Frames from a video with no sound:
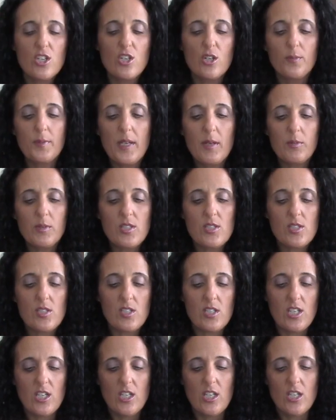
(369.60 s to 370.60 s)
You'll be able to
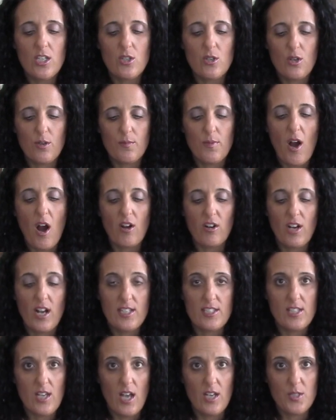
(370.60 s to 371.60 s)
see your
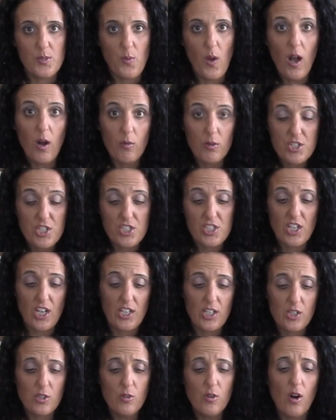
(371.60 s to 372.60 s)
progress as well, which is
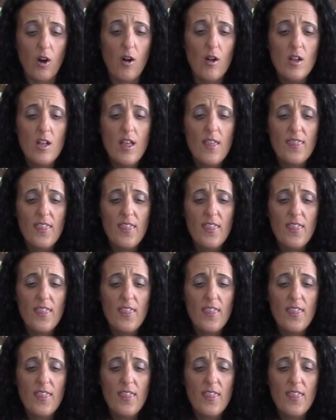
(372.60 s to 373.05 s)
kind of cool.